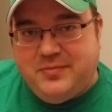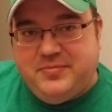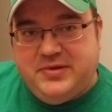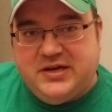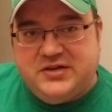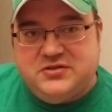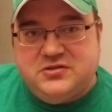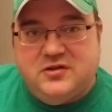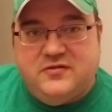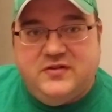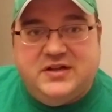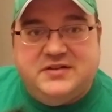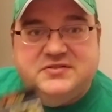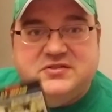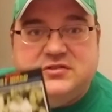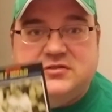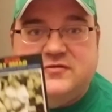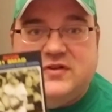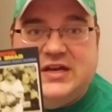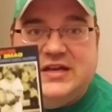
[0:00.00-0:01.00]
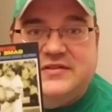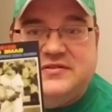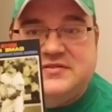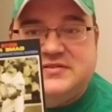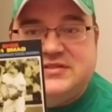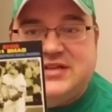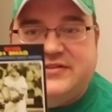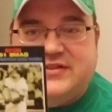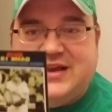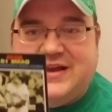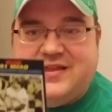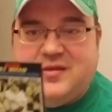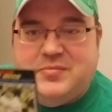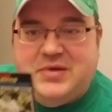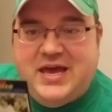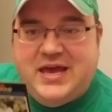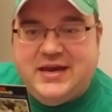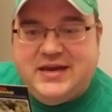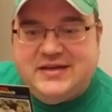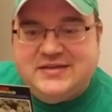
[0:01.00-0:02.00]
picture of Altuve. There's nothing on the
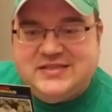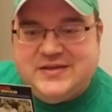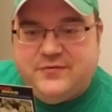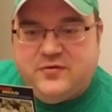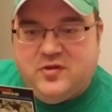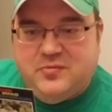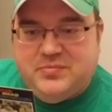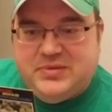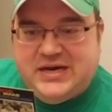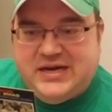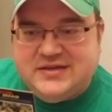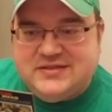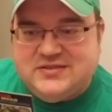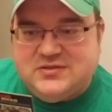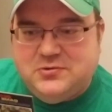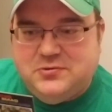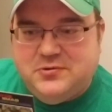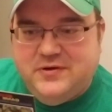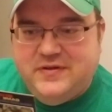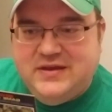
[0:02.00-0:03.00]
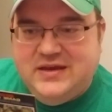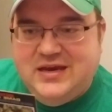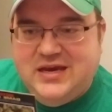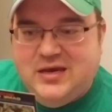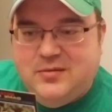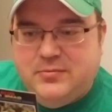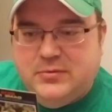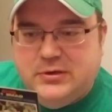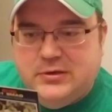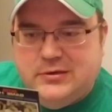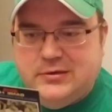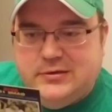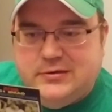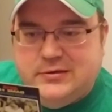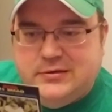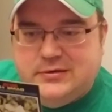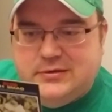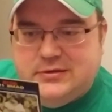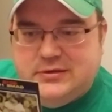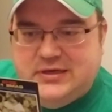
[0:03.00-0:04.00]
back except for the box score of the game.
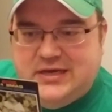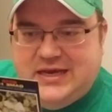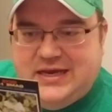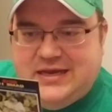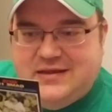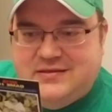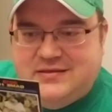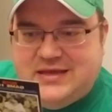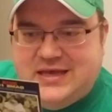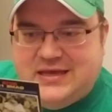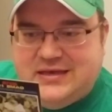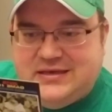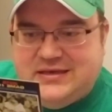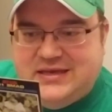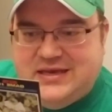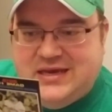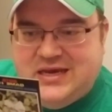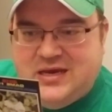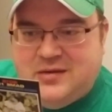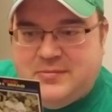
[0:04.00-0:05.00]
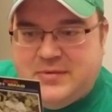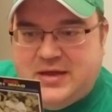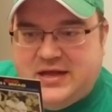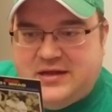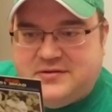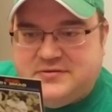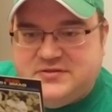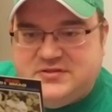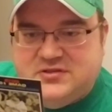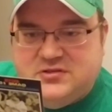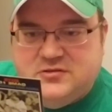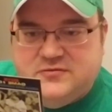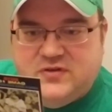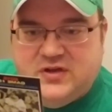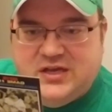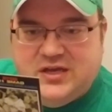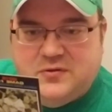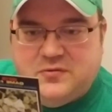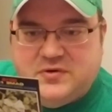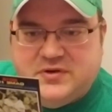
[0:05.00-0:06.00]
In that game,
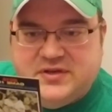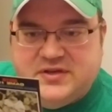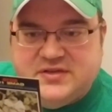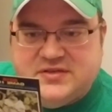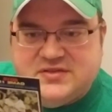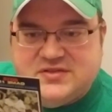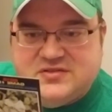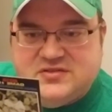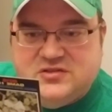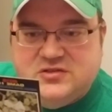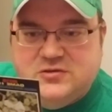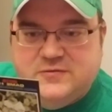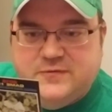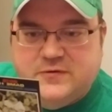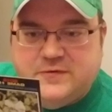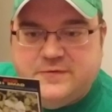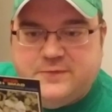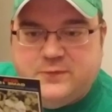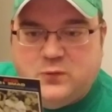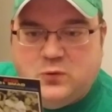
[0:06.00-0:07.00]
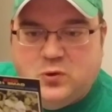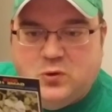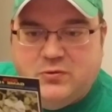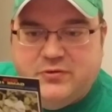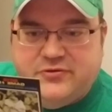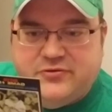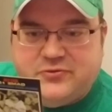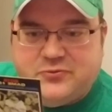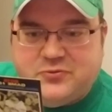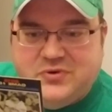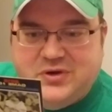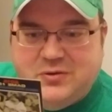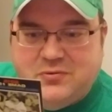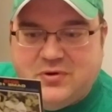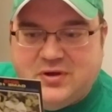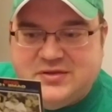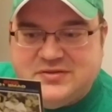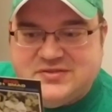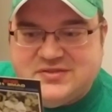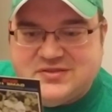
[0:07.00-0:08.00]
Altuve was 2 for 4 with 3
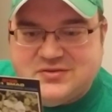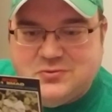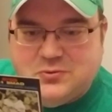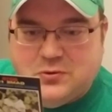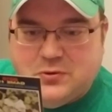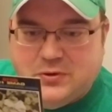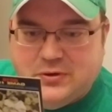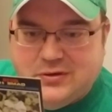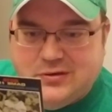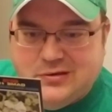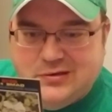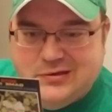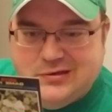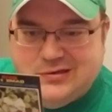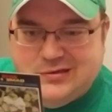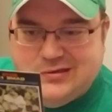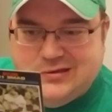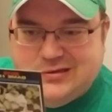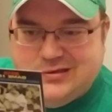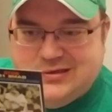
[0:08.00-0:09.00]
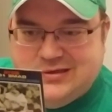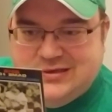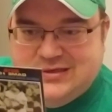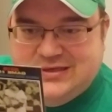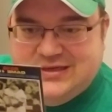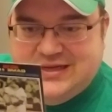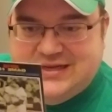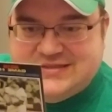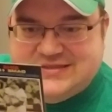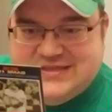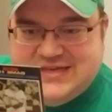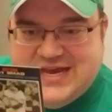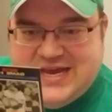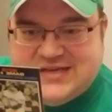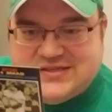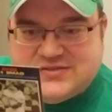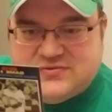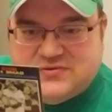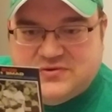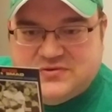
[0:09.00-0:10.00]
runs scored, as the
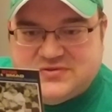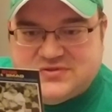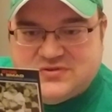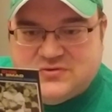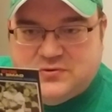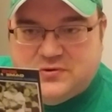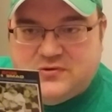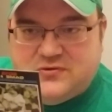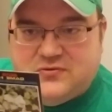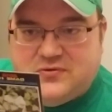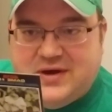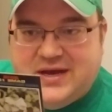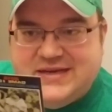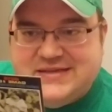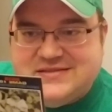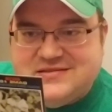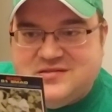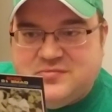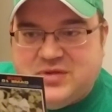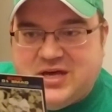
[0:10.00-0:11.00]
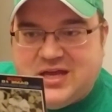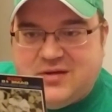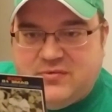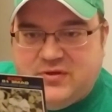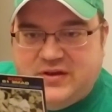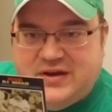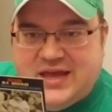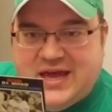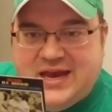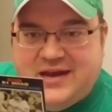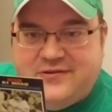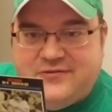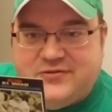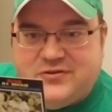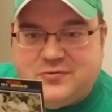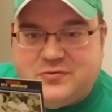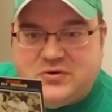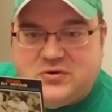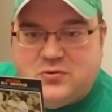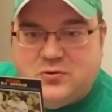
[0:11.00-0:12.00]
Astros scored twice in the bottom of the ninth to
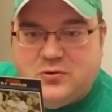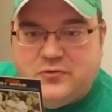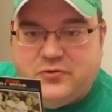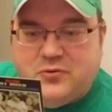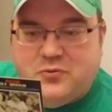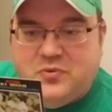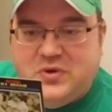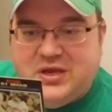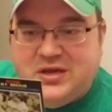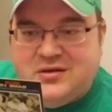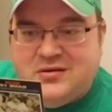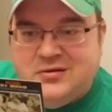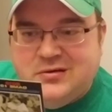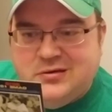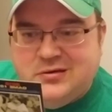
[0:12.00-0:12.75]
record the win